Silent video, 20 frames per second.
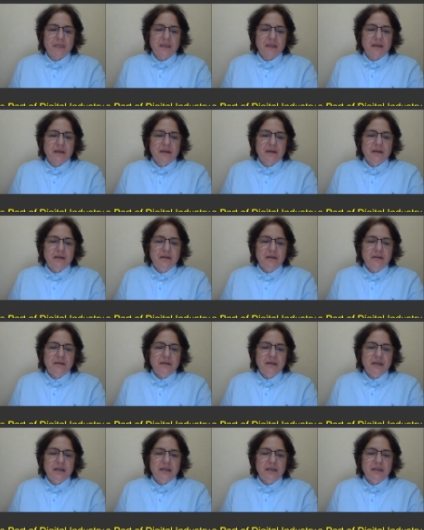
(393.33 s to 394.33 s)
here
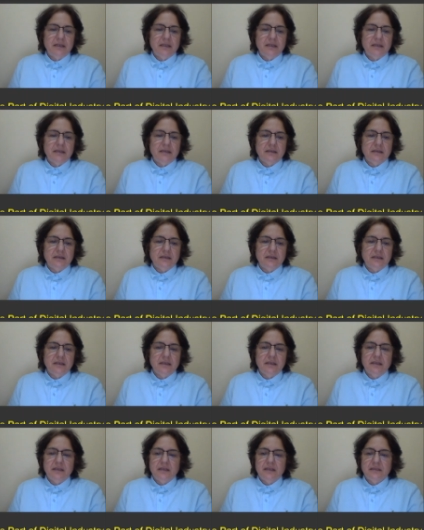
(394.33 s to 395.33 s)
an
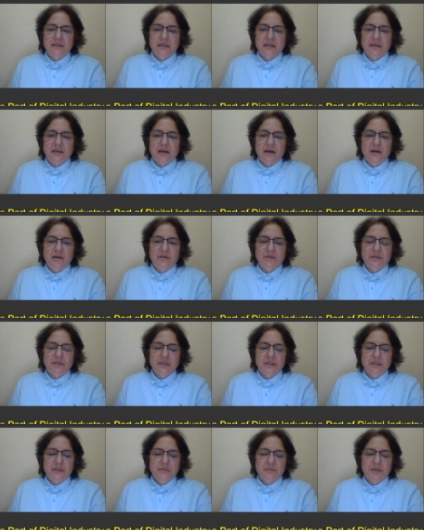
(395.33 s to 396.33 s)
inlet and
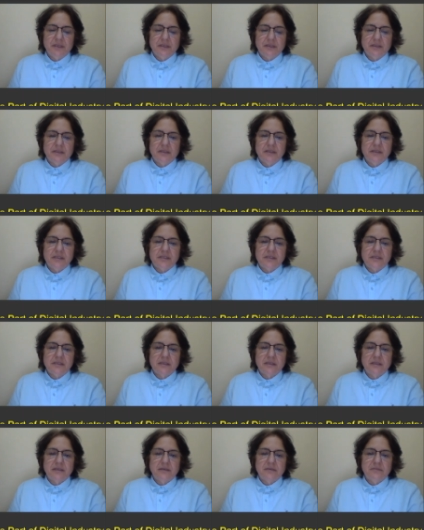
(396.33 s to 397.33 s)
outlet, but this
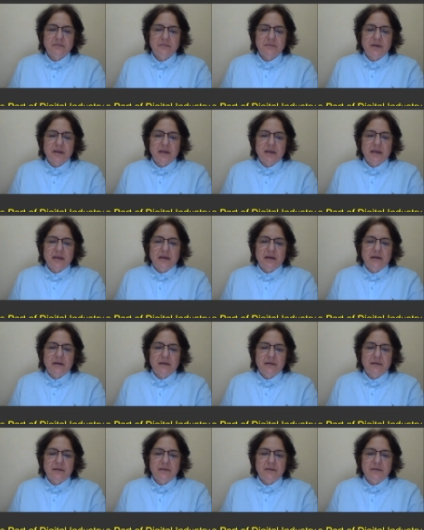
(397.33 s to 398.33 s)
time
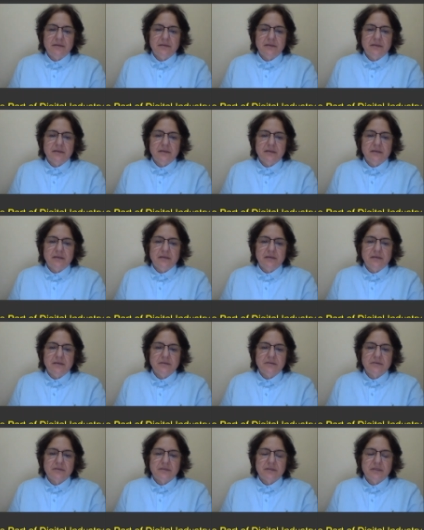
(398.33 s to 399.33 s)

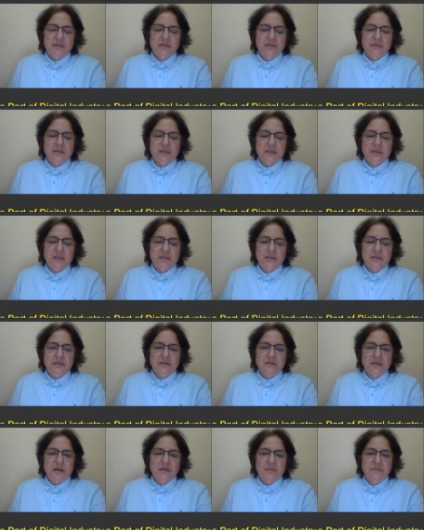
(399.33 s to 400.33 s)
you see that
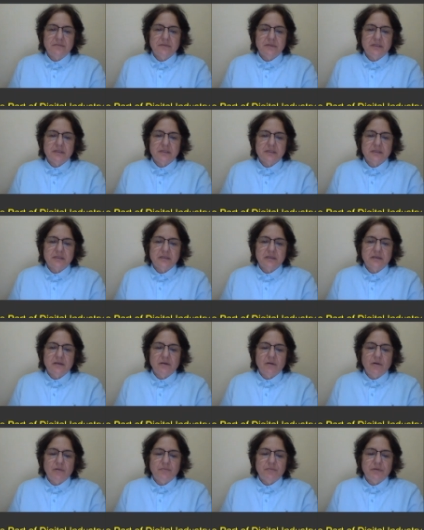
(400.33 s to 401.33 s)
top is
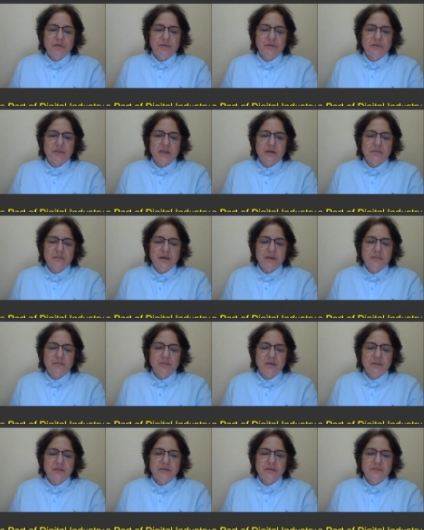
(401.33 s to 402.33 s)
open, top and
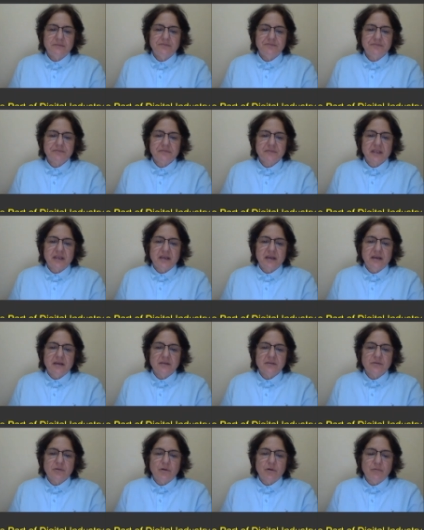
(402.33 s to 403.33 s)
bottom
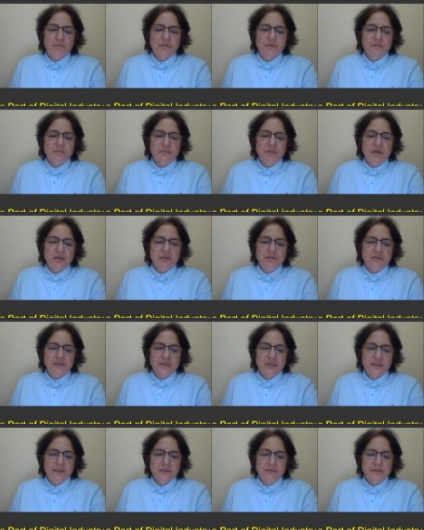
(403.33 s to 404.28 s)
has open boundary.